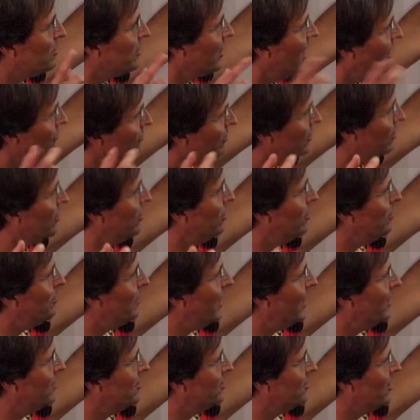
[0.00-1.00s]
we haven't learned
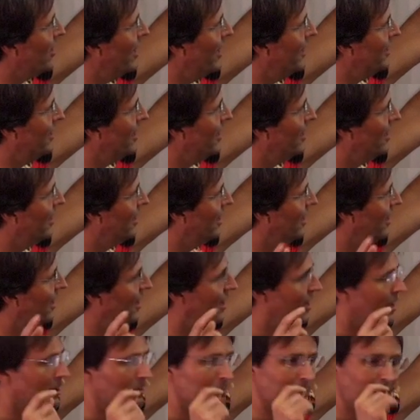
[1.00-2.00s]
about desire yet,
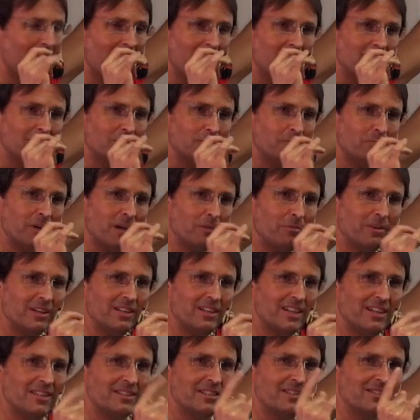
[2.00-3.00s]
but, but we
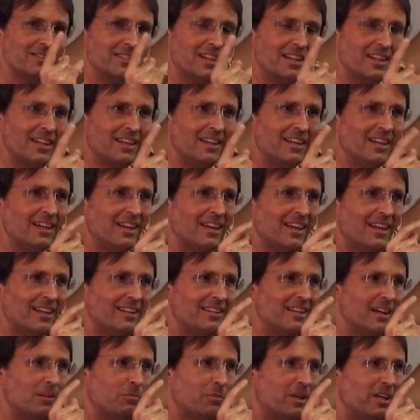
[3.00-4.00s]
need to see
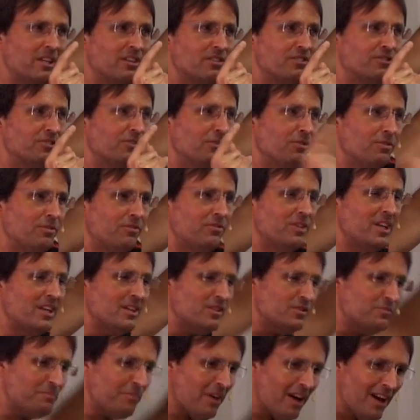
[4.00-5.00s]
that we can do
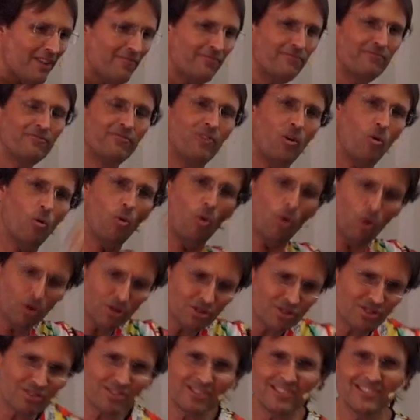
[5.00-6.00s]
things by
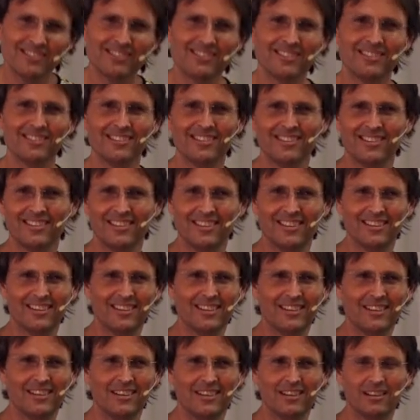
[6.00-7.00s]
force,
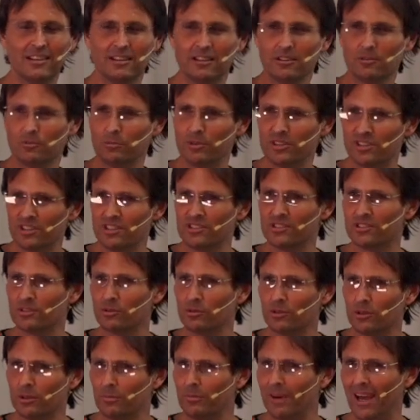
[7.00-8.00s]
which is
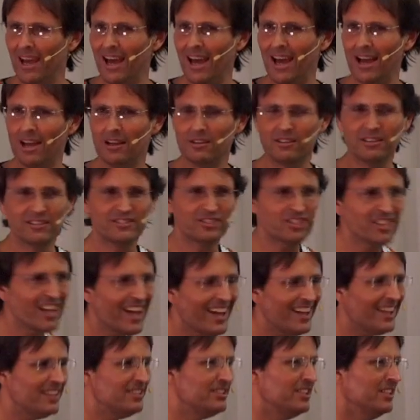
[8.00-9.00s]
all about
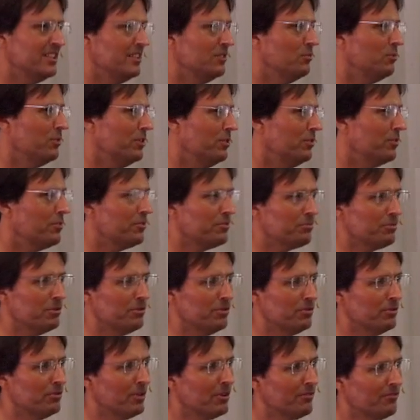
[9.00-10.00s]
changing the will
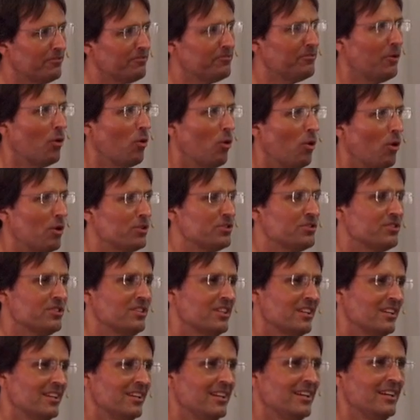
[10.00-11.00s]
through forced